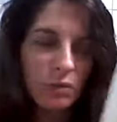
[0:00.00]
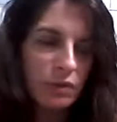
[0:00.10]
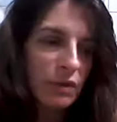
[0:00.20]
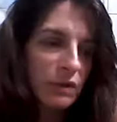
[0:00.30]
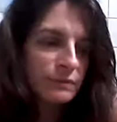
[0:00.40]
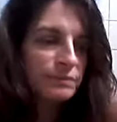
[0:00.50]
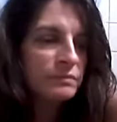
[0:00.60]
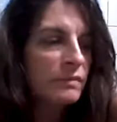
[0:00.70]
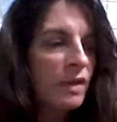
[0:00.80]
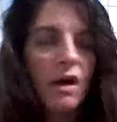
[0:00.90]
older
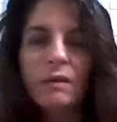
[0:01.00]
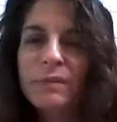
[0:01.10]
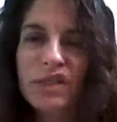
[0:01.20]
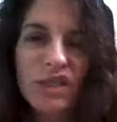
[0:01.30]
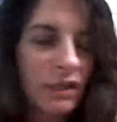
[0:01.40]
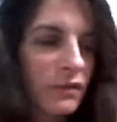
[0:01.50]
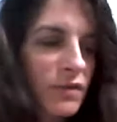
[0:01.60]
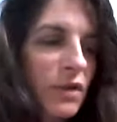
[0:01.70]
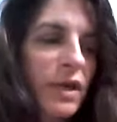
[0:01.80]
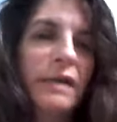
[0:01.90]
on my
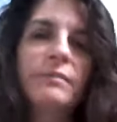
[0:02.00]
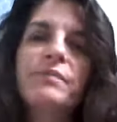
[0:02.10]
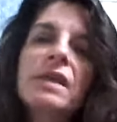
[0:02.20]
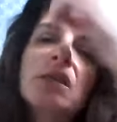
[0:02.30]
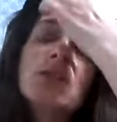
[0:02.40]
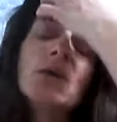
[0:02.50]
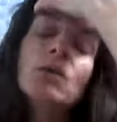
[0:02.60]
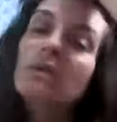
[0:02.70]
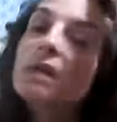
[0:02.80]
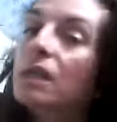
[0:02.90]
shelves. Okay, so